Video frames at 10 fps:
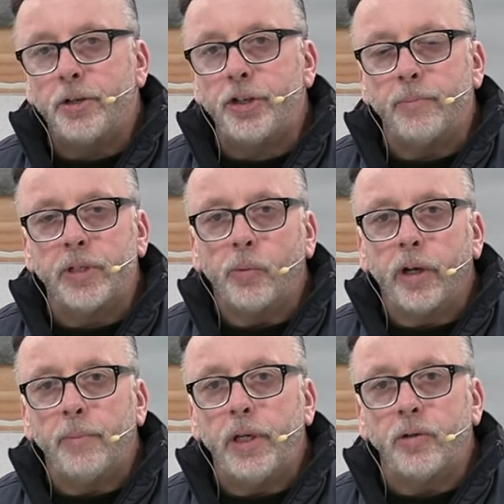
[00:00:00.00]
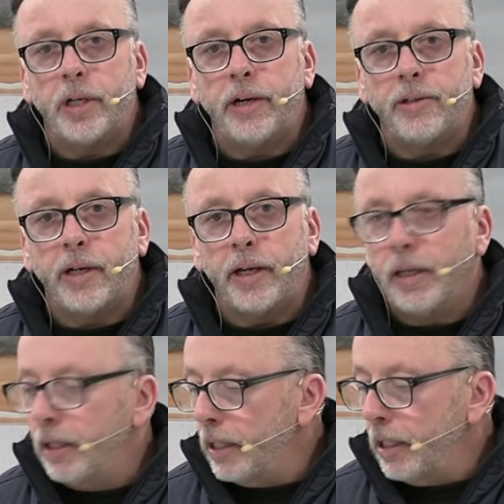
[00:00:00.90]
shims that we're going to be using here today.
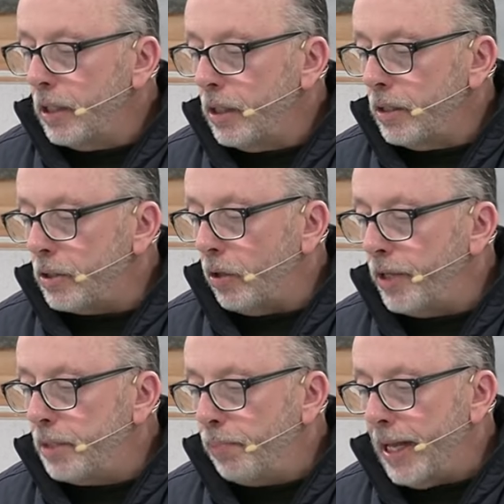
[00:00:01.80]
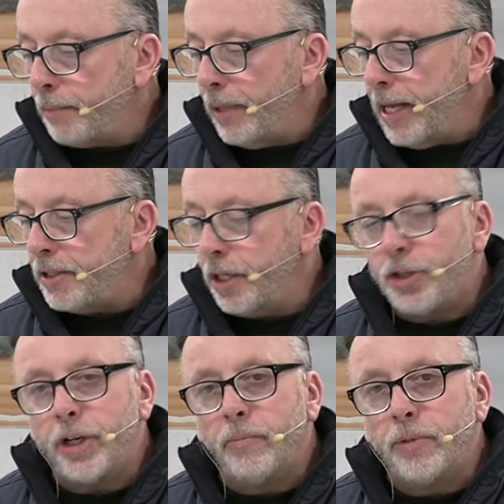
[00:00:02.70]
So these black plastic
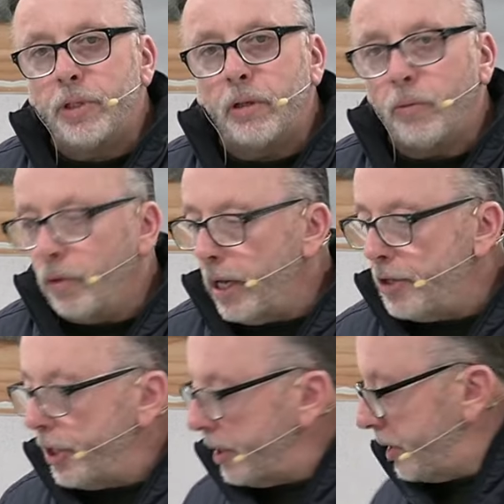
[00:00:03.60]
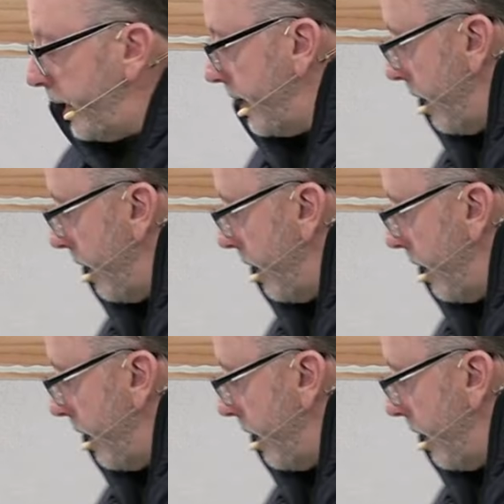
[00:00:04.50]
shims, uh, as you can see